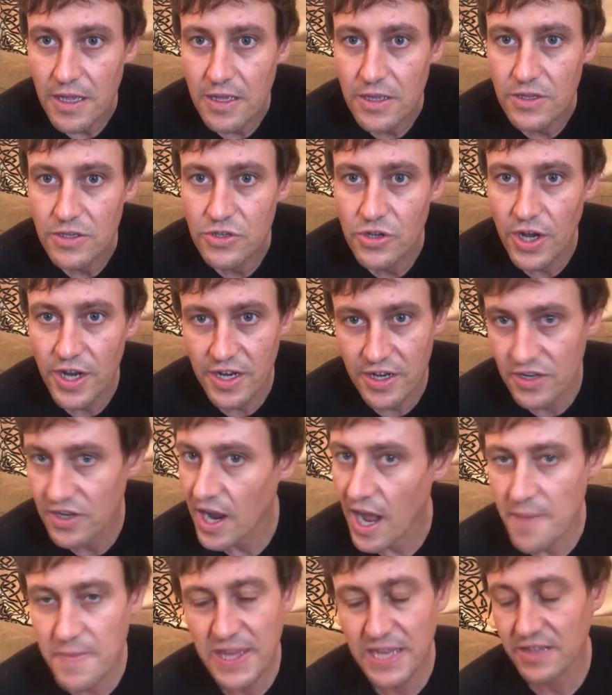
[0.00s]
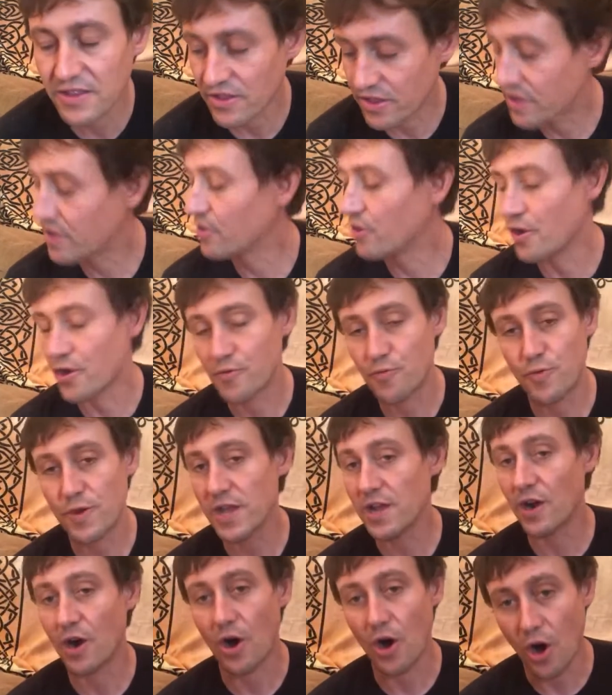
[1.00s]
Trying to under I mean, look, we
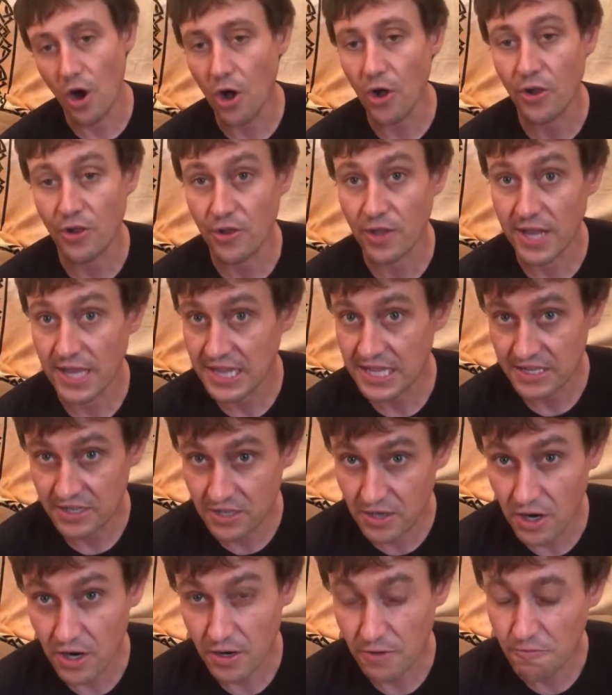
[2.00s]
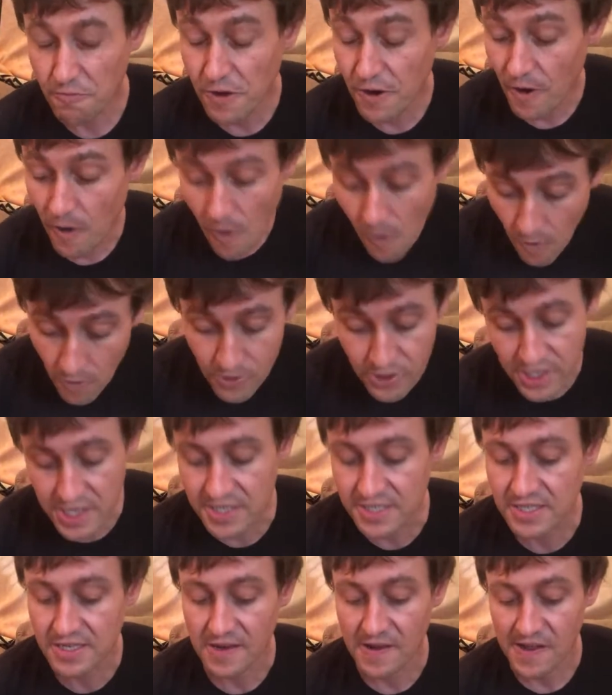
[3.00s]
are all in the dark. We are all
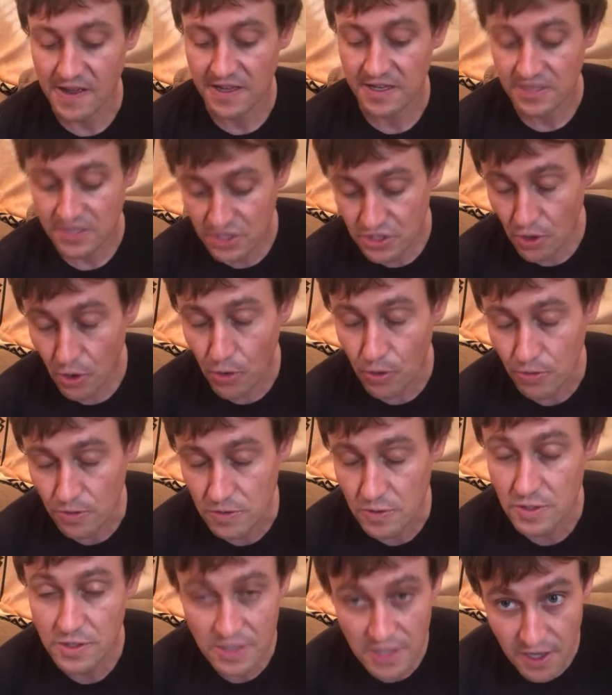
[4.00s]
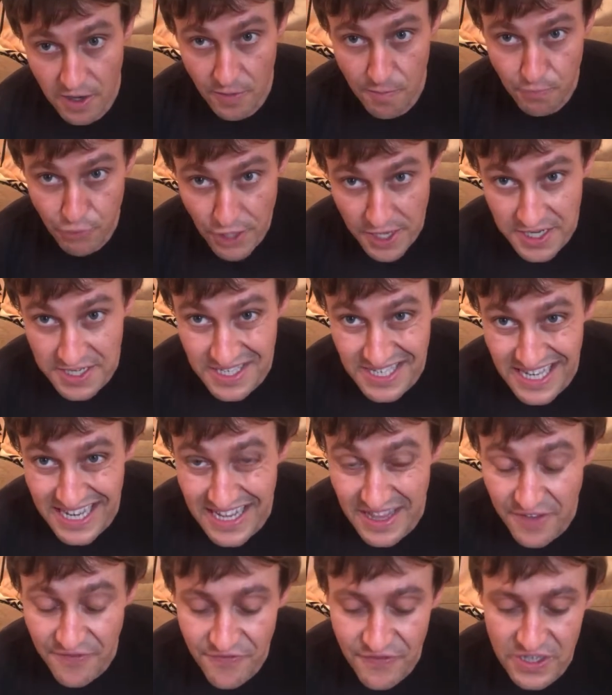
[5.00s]
these souls that are placed in
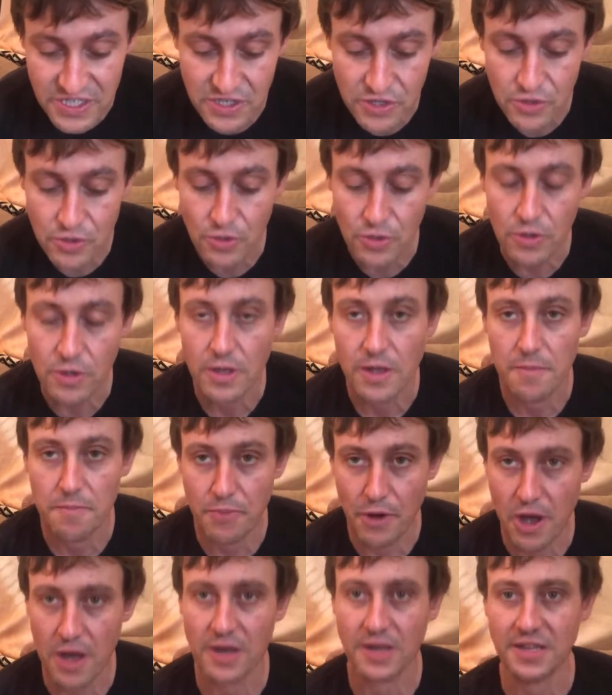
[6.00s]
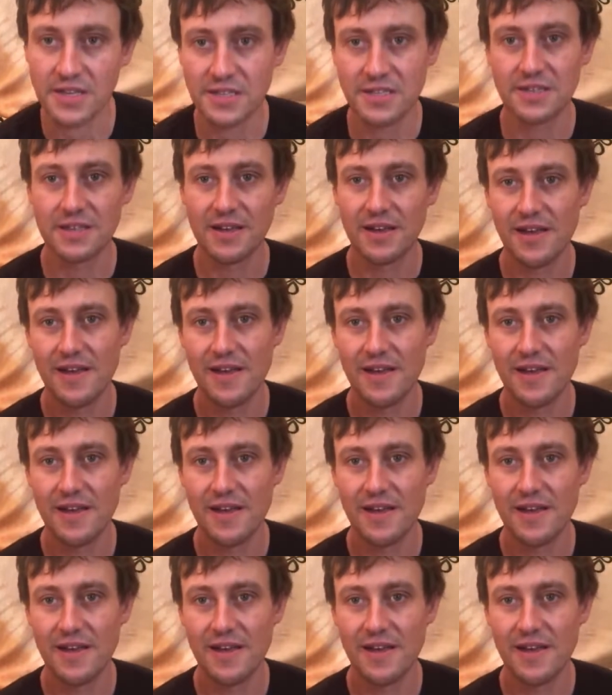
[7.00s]
the physical bodies.